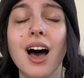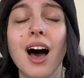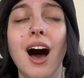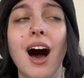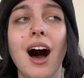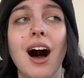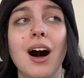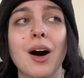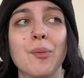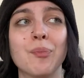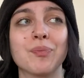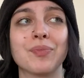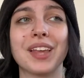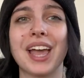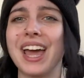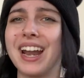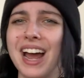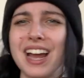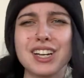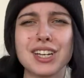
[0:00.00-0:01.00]
Um,
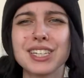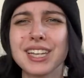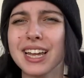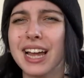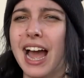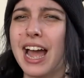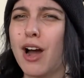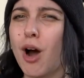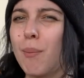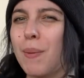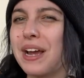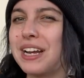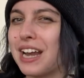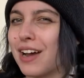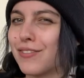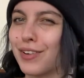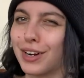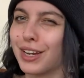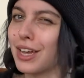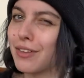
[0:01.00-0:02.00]
and I just like, I hope I
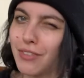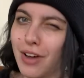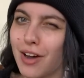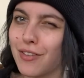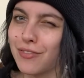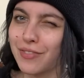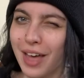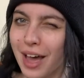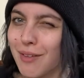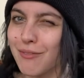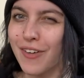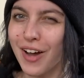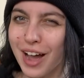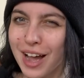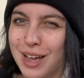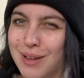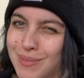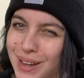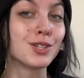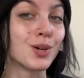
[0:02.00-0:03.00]
never give off that vibe.